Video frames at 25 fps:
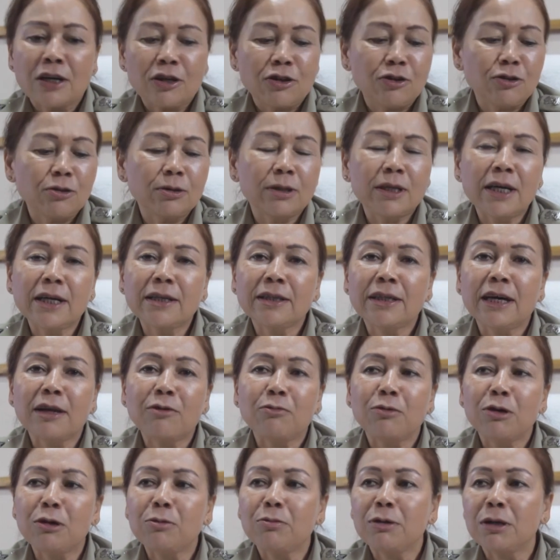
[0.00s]
You think
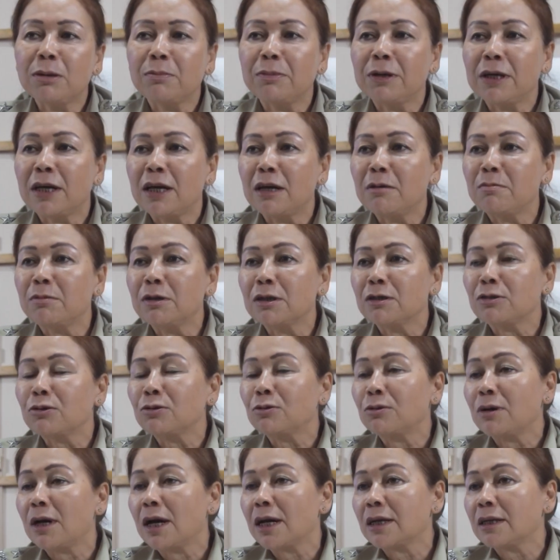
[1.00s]
that we will be able
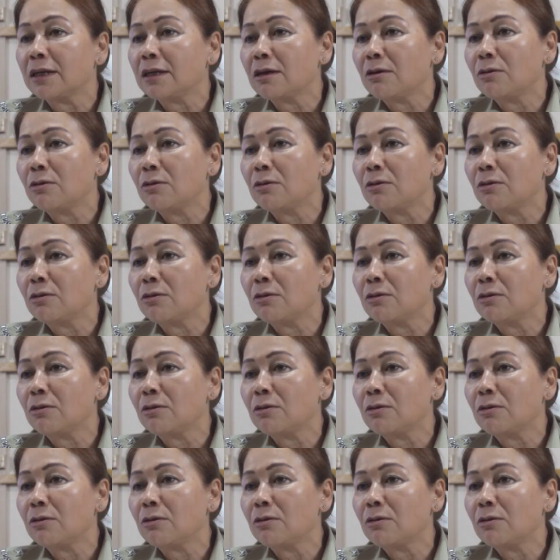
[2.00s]
to hunt